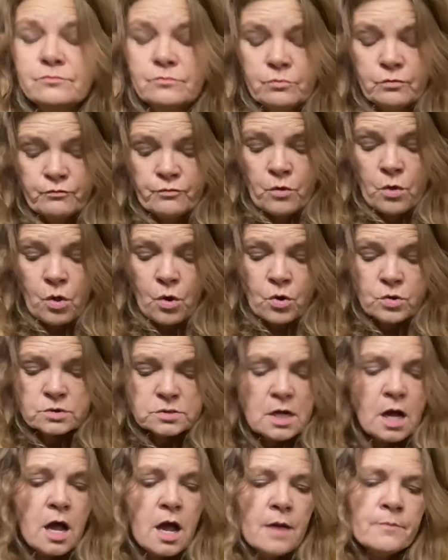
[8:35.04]
for a long
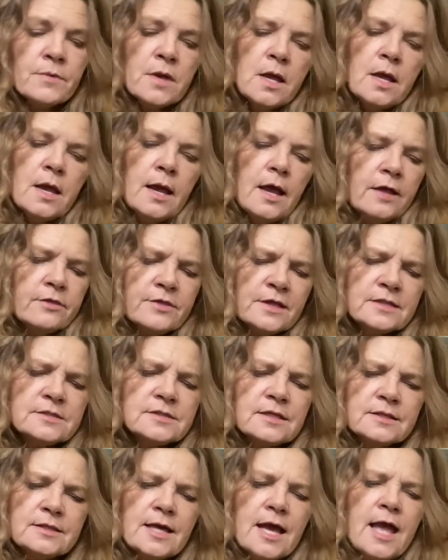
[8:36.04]
time and things
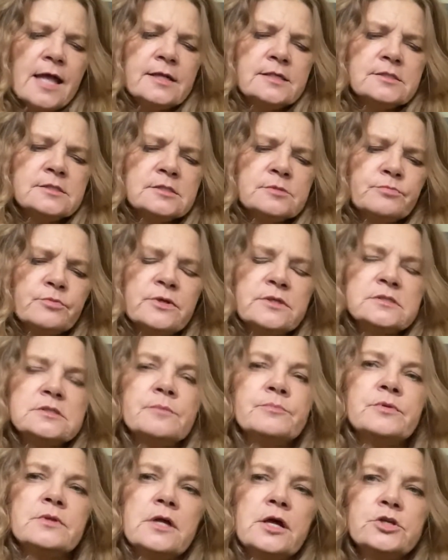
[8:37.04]
like that. It just brings
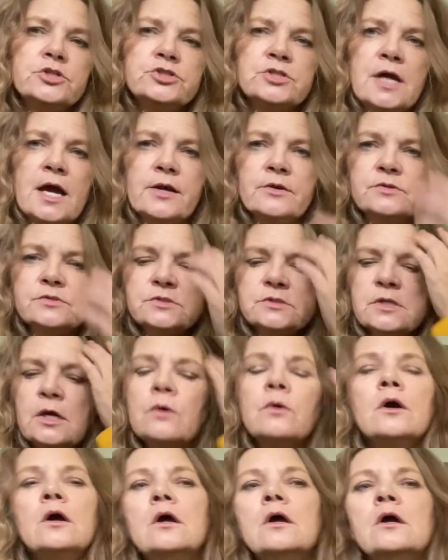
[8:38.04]
up a lot of shadows.
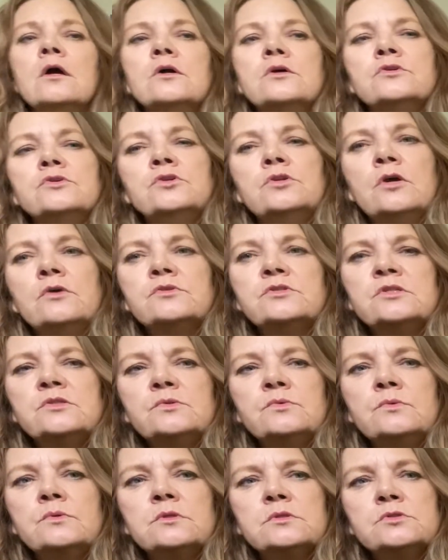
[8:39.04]
So, you know,
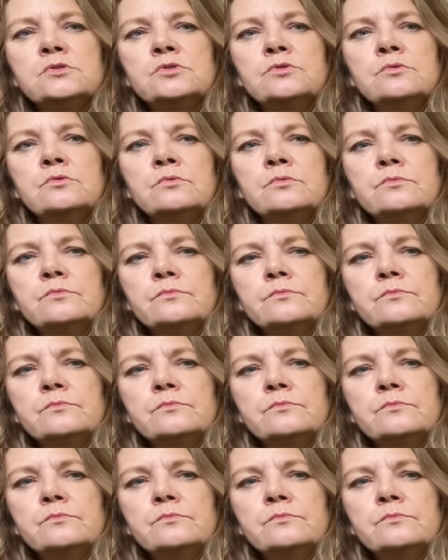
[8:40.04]
to, to